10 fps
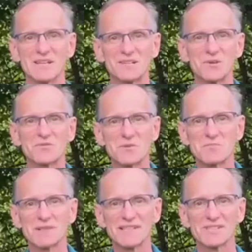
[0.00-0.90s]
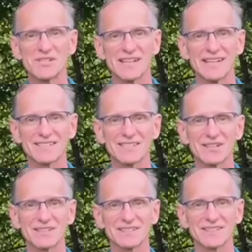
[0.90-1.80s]
So if you place your hands
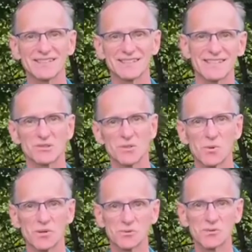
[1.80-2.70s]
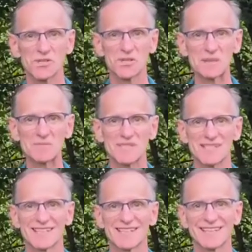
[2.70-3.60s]
on the lower
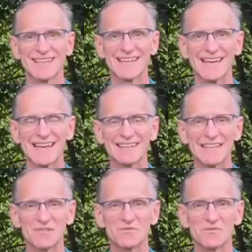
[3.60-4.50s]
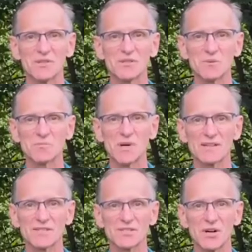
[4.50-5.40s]
ribs and then feel the
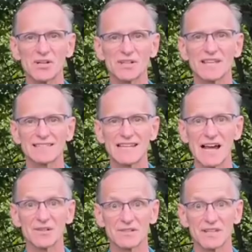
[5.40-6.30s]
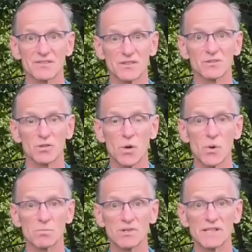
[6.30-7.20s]
breath start down at the
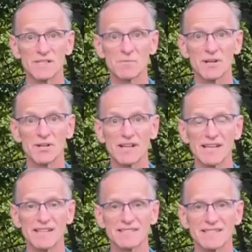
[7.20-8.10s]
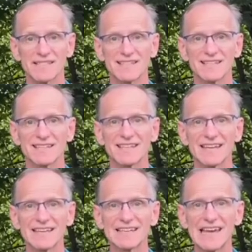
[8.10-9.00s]
low place by your hands
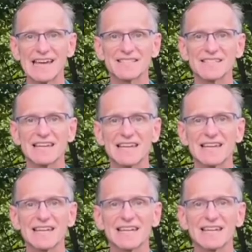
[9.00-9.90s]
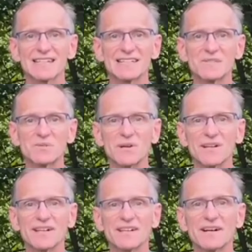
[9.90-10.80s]
and cascade its
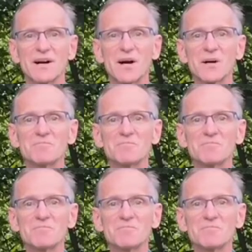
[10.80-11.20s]
way up,